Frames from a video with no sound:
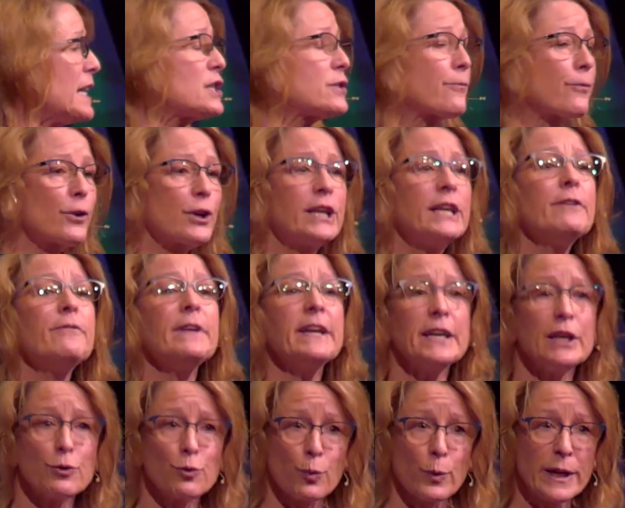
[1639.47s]
It's
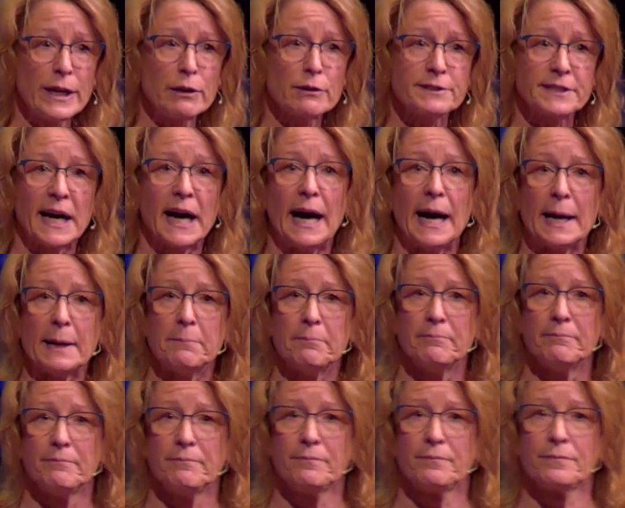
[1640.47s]
forgiving in real
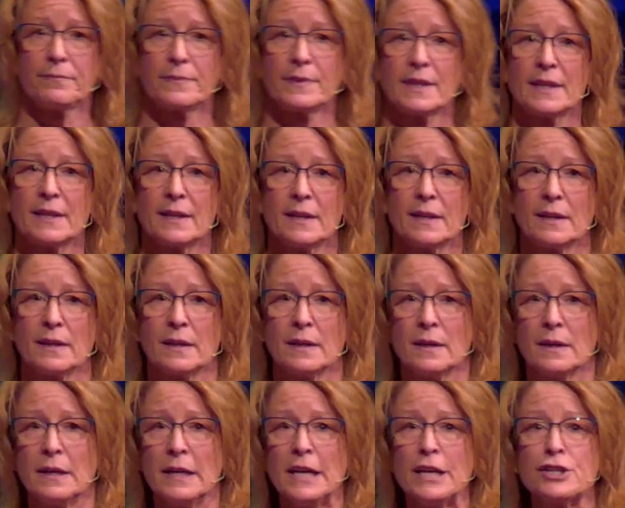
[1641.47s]
time.
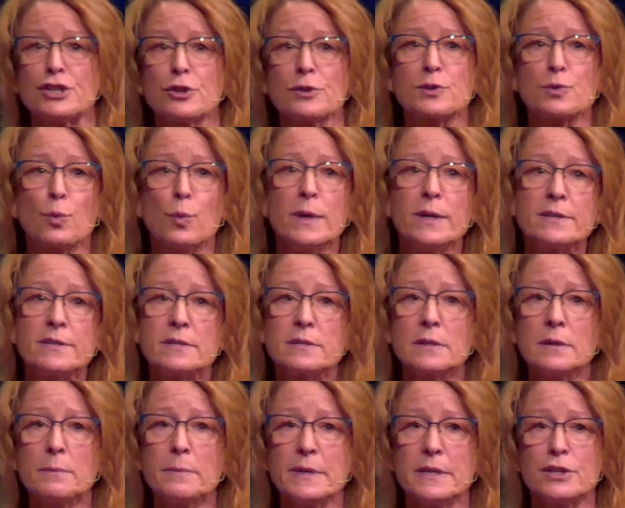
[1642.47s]
It shows
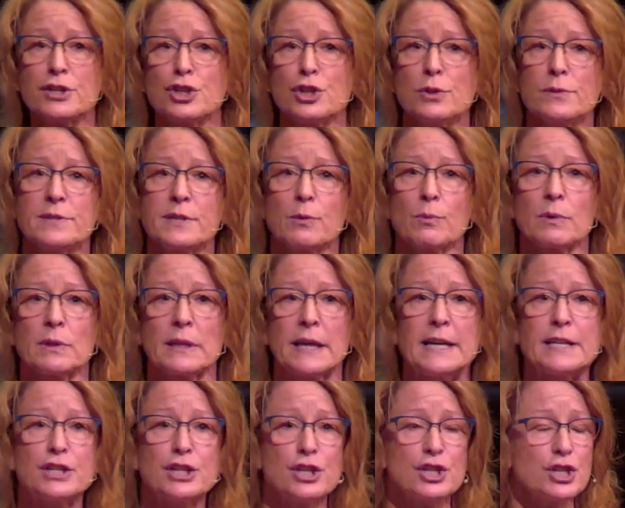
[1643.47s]
wisdom in choosing
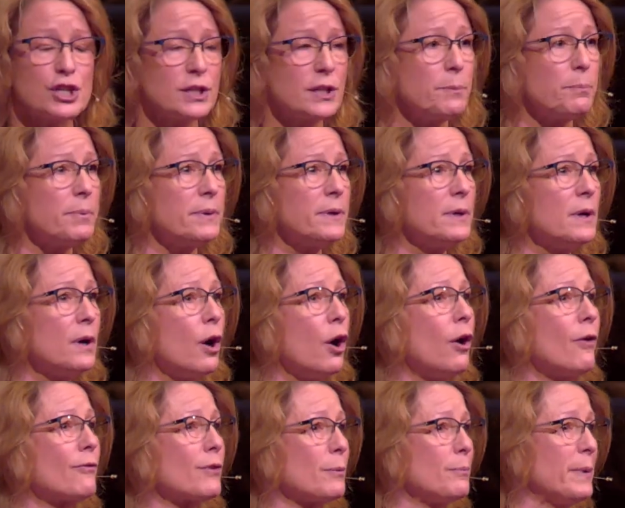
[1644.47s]
relationship
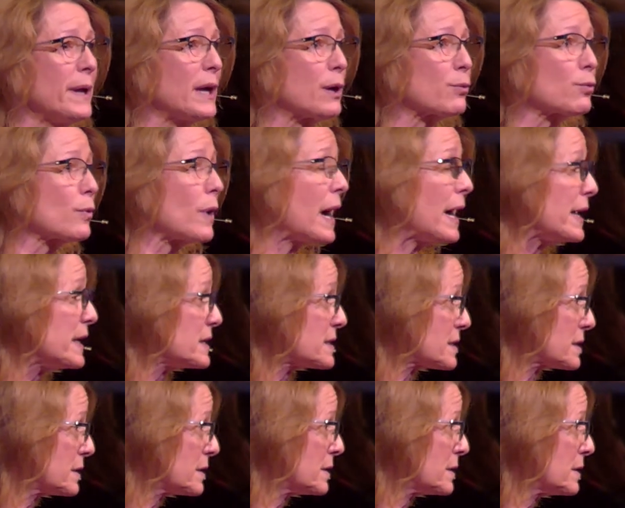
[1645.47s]
over being
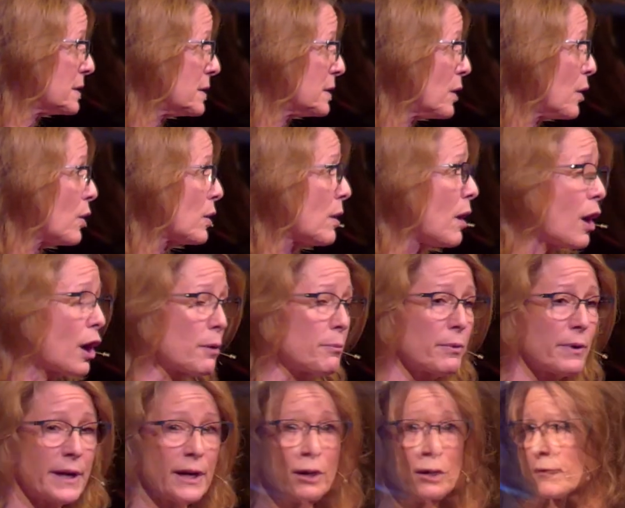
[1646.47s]
right or
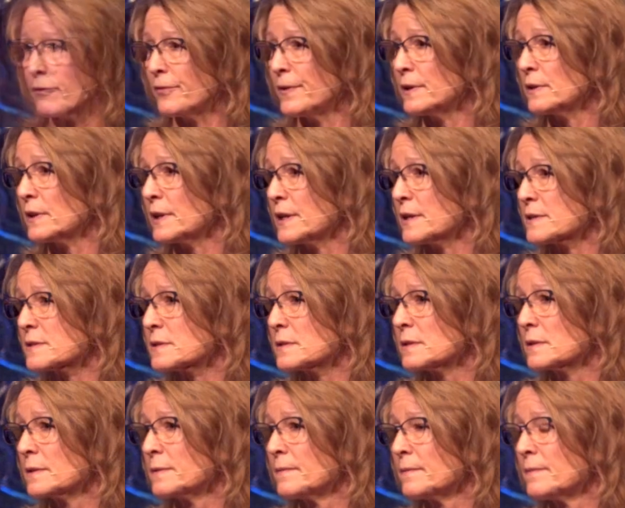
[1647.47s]
harboring hurt
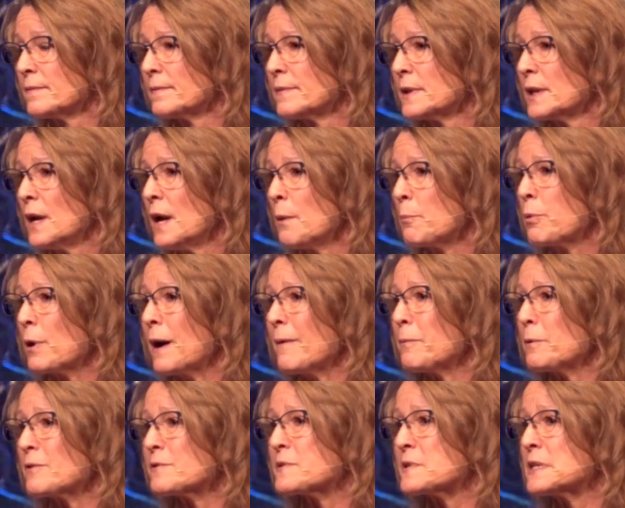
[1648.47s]
feelings.
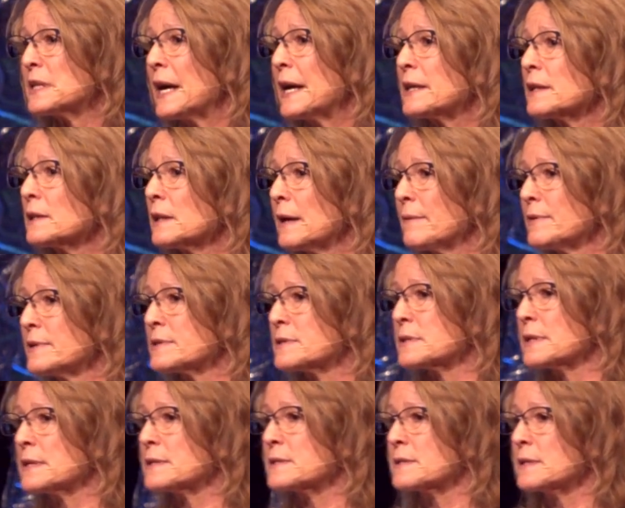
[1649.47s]
Proverbs
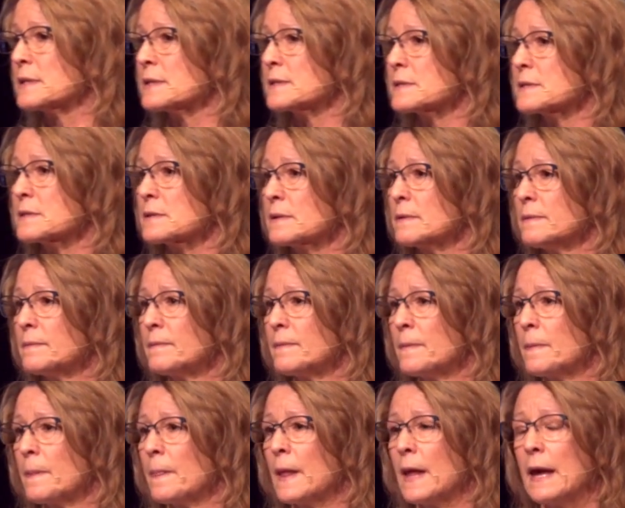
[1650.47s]
9:11 says this,
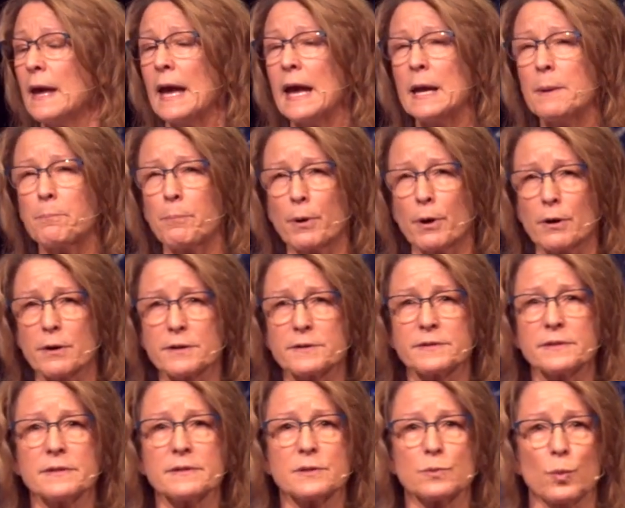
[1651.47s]
a
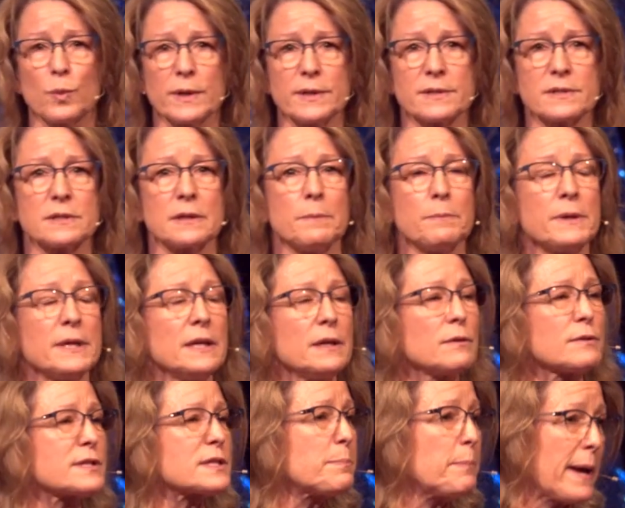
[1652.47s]
person's wisdom
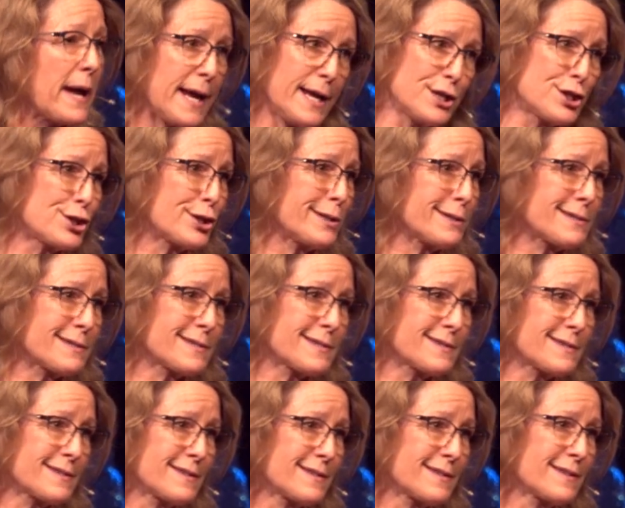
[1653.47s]
yields
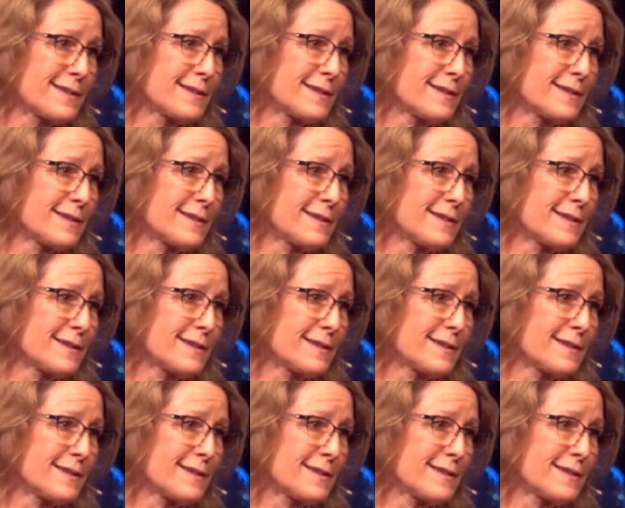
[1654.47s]
patience.